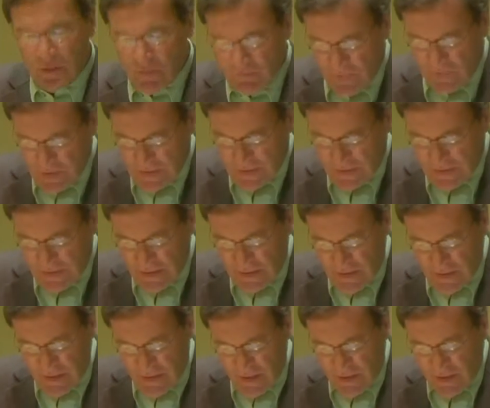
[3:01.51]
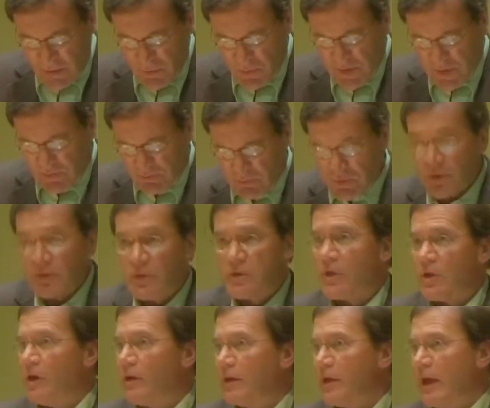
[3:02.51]
visit, and he will introduce
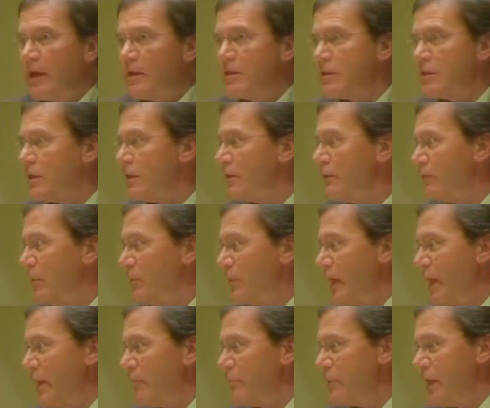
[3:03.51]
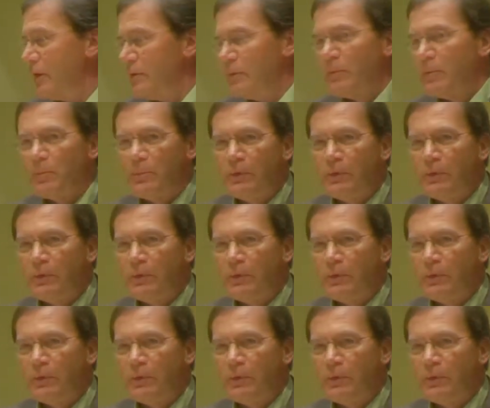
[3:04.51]
our guest from Cape Town.